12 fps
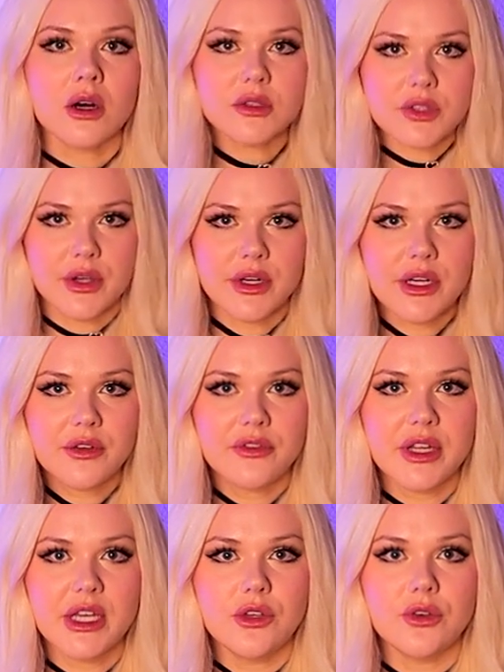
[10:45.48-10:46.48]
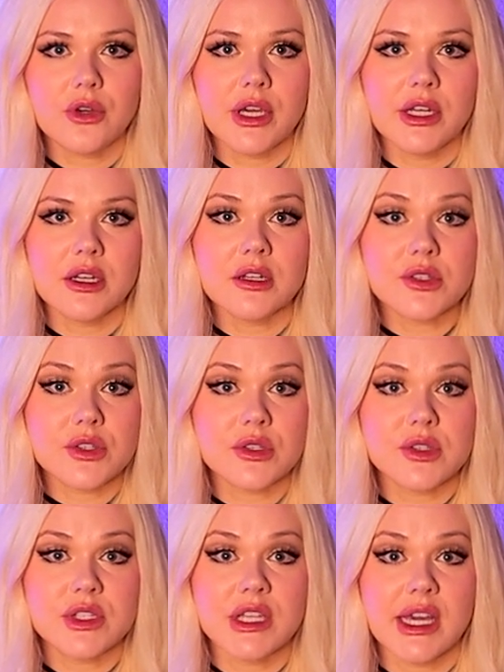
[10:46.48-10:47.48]
Alternatively, you can
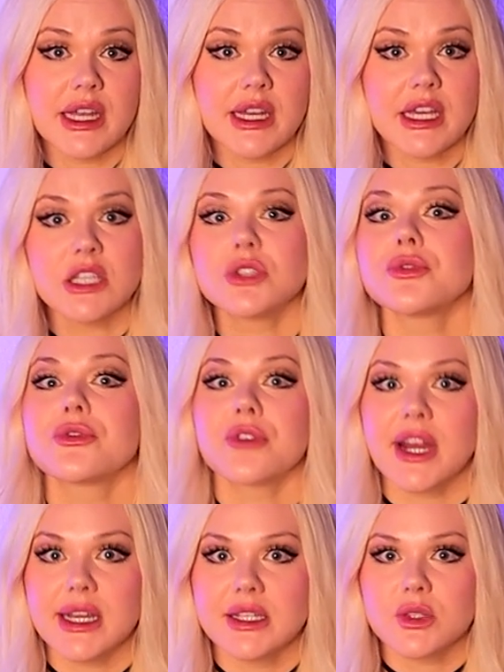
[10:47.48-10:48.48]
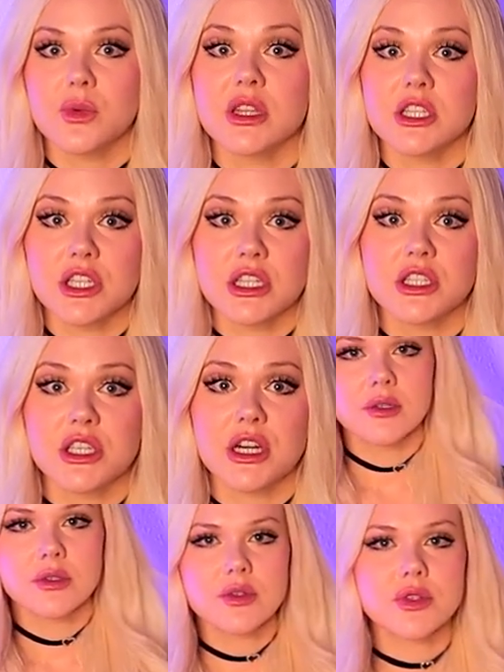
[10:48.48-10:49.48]
associate each phrase with a
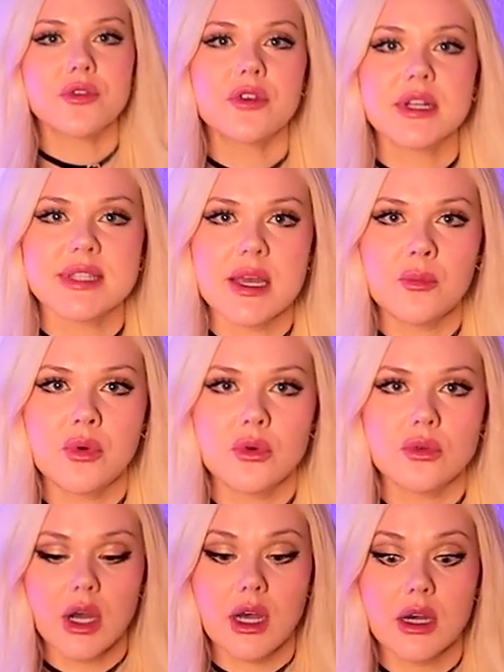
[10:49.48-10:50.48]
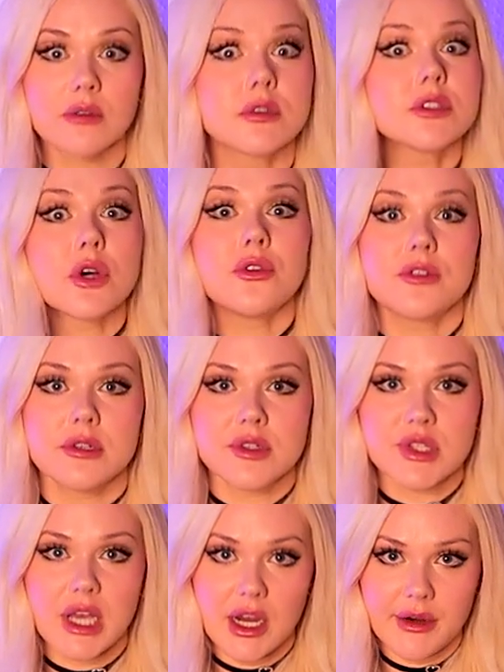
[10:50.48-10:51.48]
gesture. So for example,
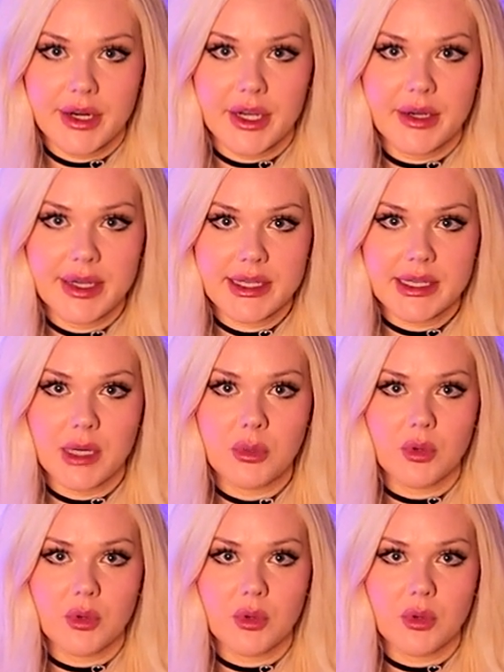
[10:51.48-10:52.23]
Rodolfo's aria in La